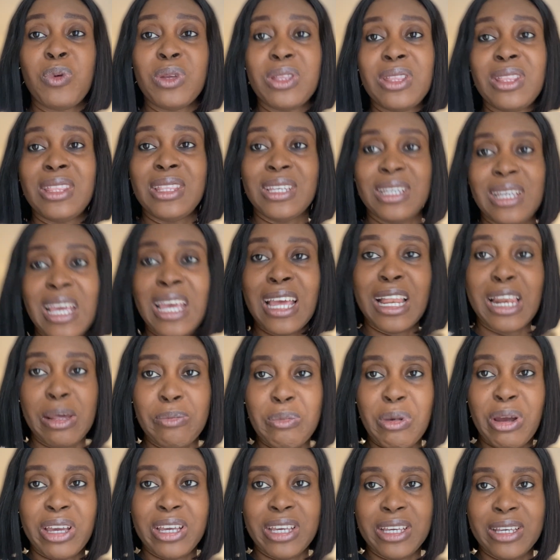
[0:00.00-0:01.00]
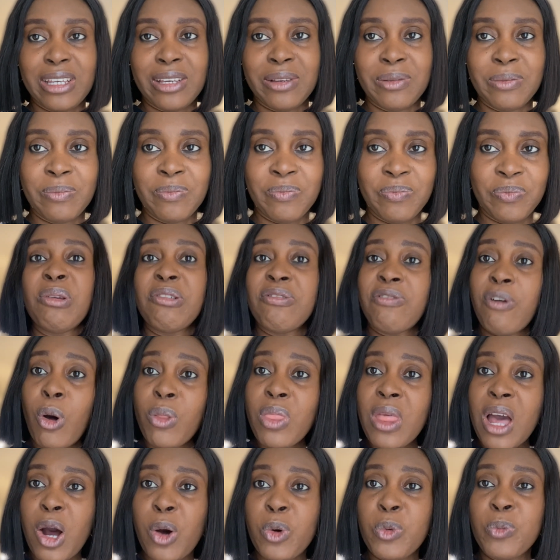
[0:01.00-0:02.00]
with the LMIA.
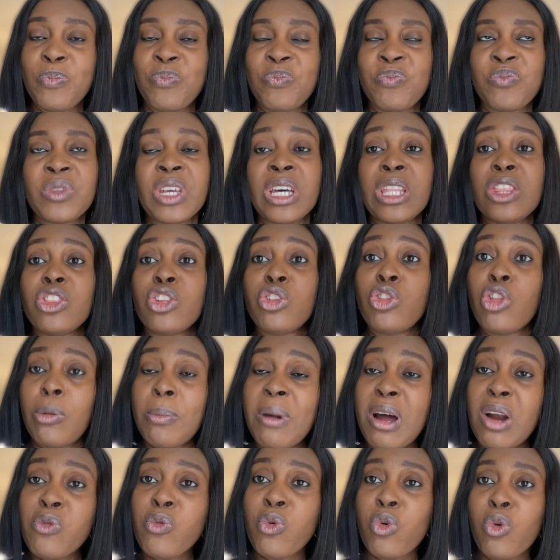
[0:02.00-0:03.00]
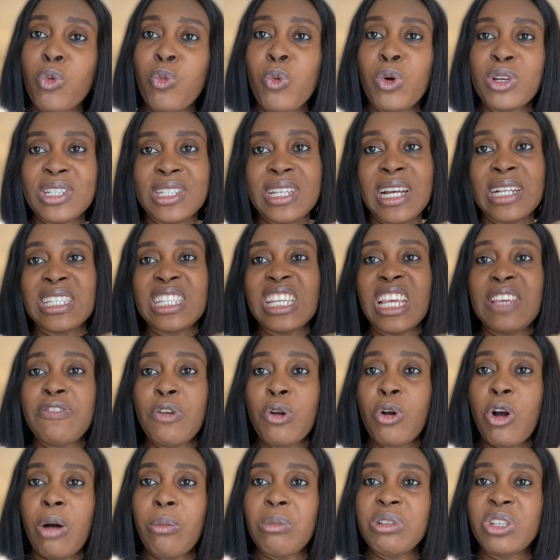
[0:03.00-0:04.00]
Before now, the normal rule was that if
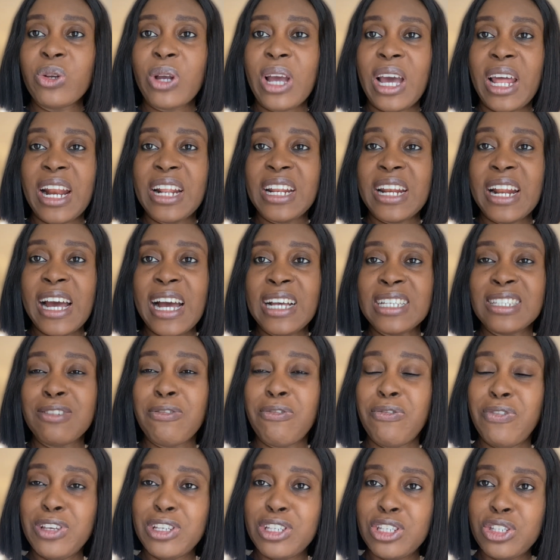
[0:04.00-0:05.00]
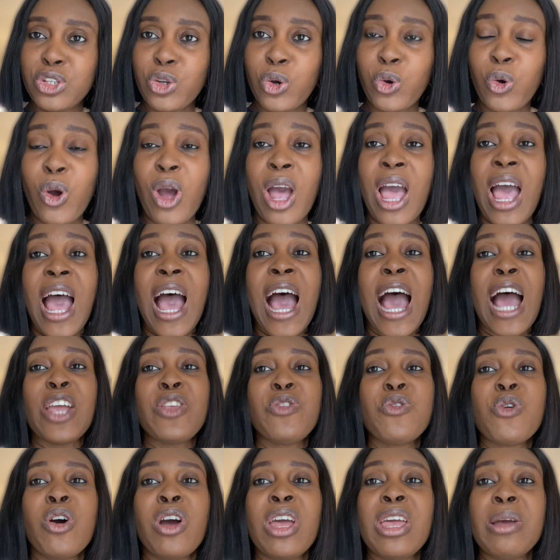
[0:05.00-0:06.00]
you come into Canada as a visitor
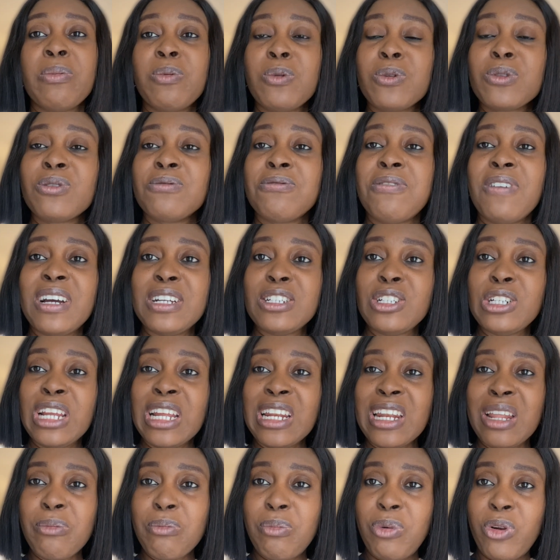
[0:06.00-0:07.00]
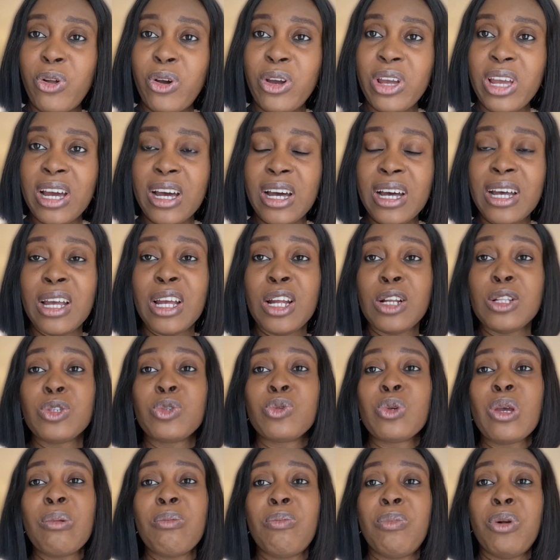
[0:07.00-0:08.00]
and you're able to find an employer
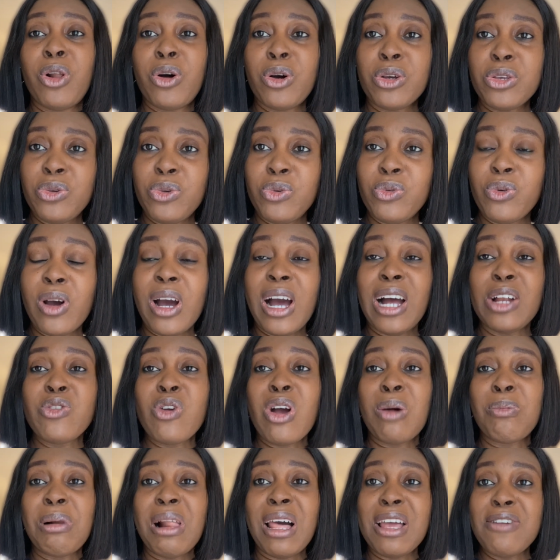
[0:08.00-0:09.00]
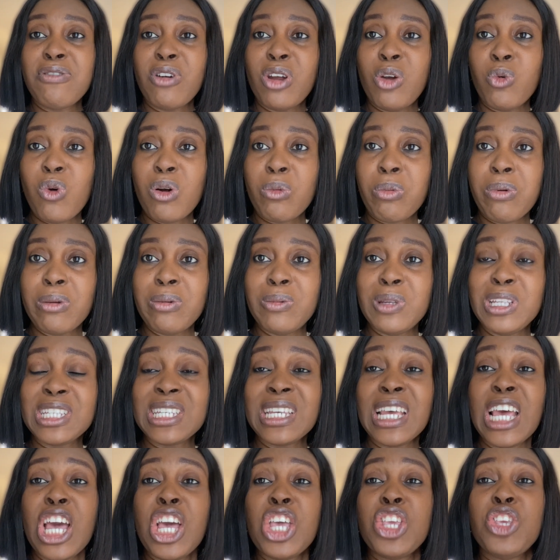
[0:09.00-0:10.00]
to employ you and you apply for a work
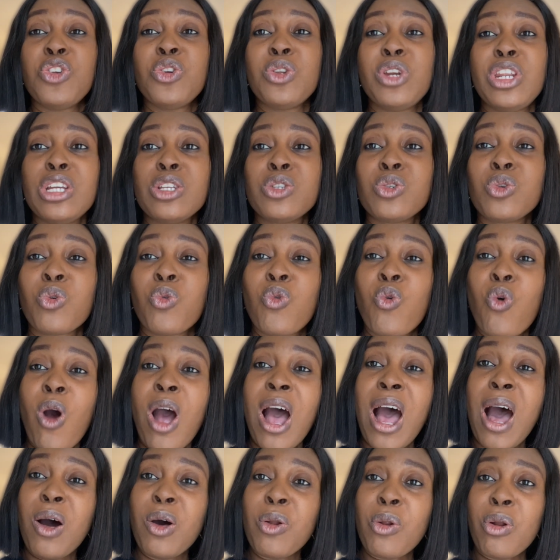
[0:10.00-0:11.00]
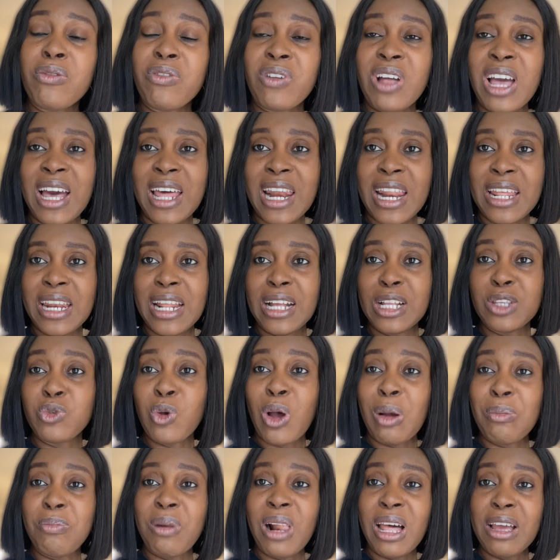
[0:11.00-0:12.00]
permit, you need to go out of Canada
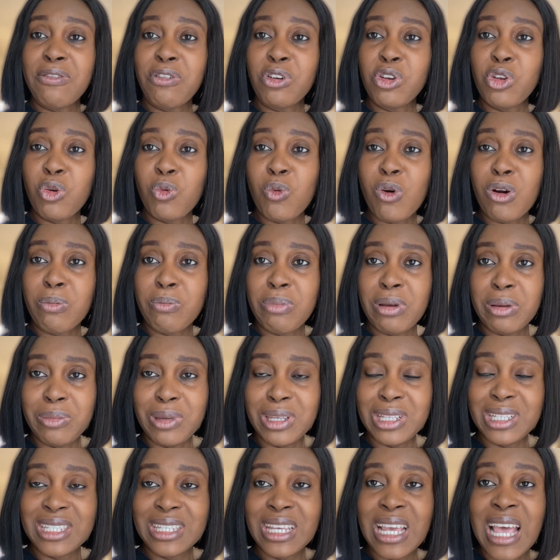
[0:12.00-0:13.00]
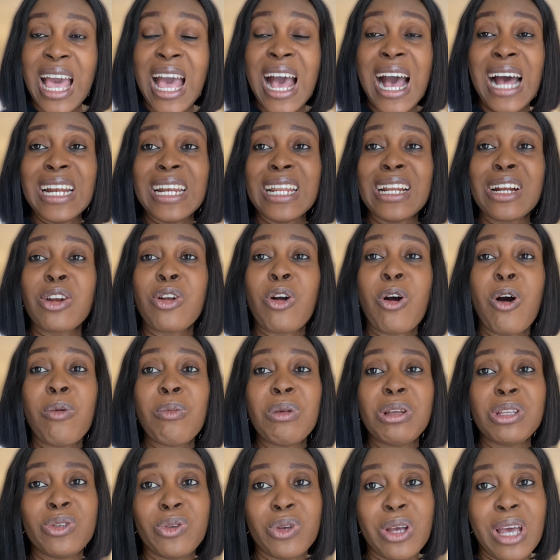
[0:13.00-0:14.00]
to apply for your work permit and then
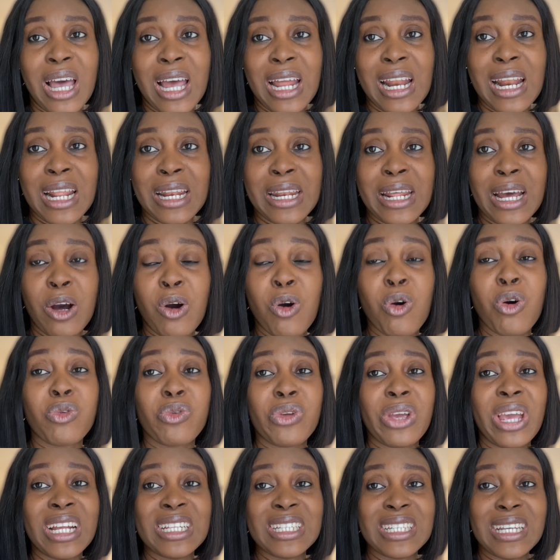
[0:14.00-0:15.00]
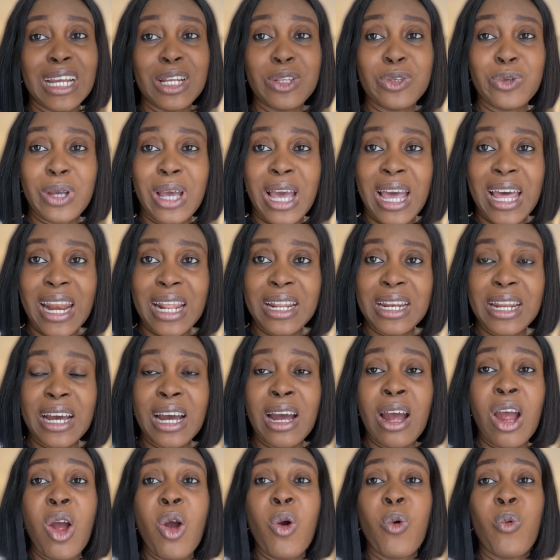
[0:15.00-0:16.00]
come into Canada or re-enter into
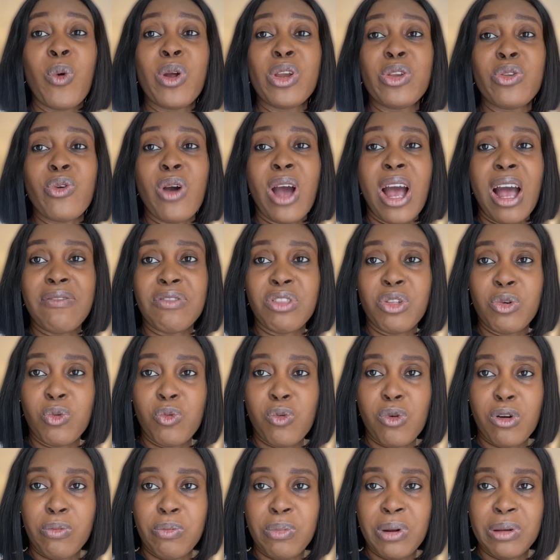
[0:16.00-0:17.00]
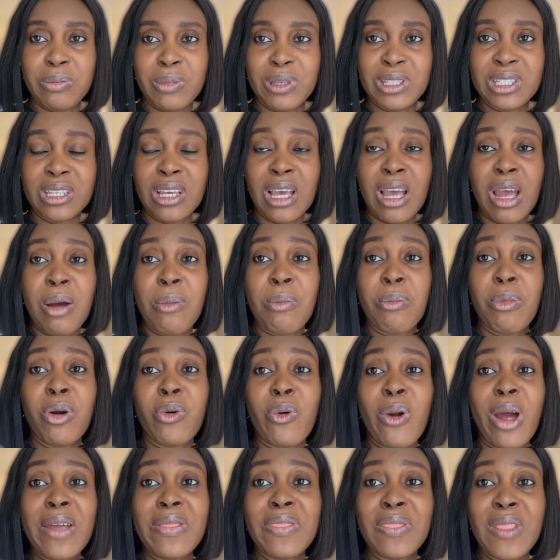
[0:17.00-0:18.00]
Canada when you have the work permit.
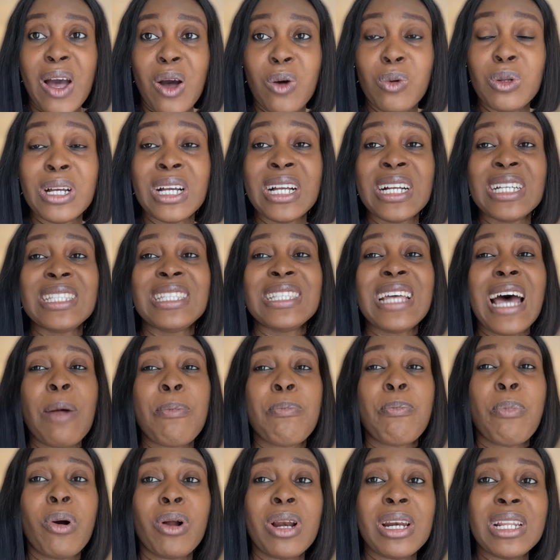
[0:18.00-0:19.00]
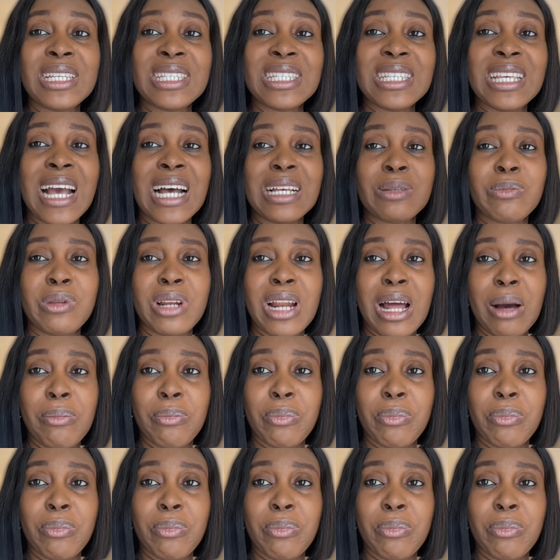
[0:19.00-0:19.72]
But right now, that policy has been